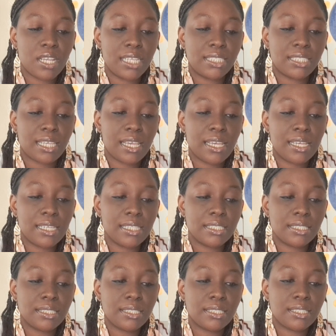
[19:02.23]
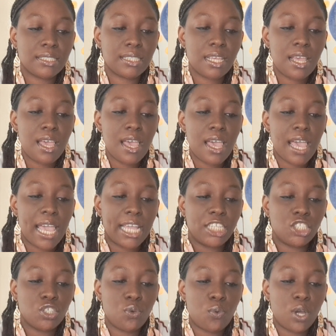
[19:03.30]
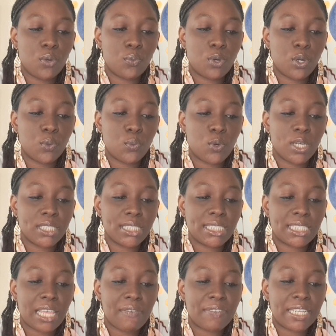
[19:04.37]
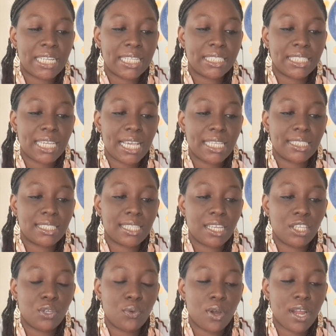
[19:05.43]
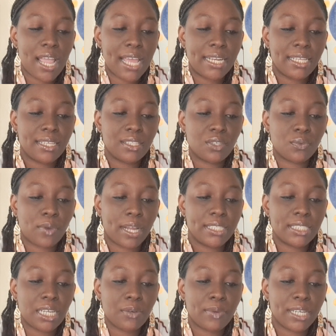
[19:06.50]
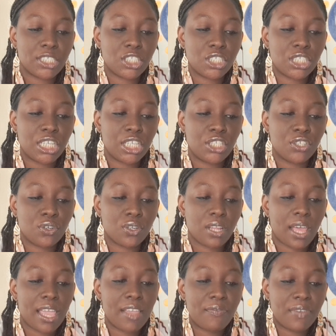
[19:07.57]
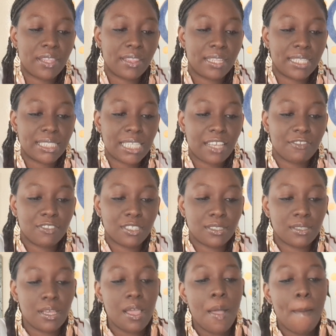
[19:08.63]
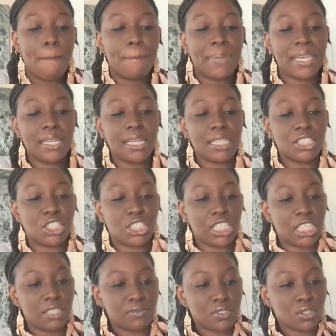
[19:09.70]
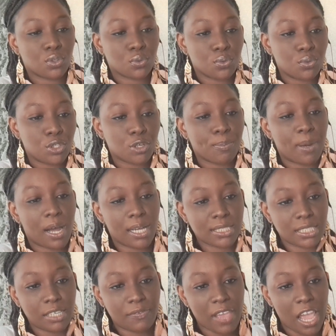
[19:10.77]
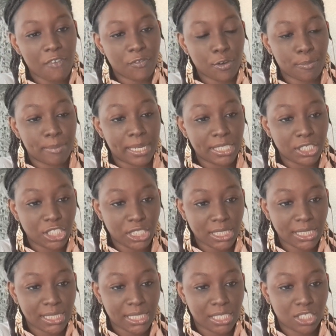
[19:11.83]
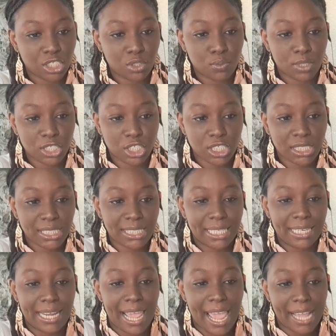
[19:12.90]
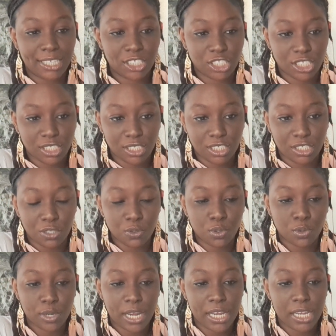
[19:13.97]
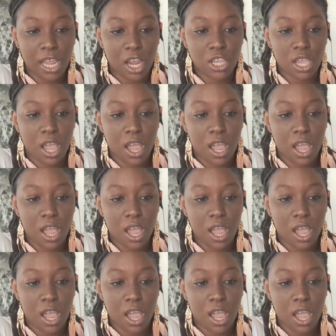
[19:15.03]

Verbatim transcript: it says Angel 1117 indicates that you are heading in the right direction in your life, and this has been achieved through your positive affirmations, intuitions, and actions. You create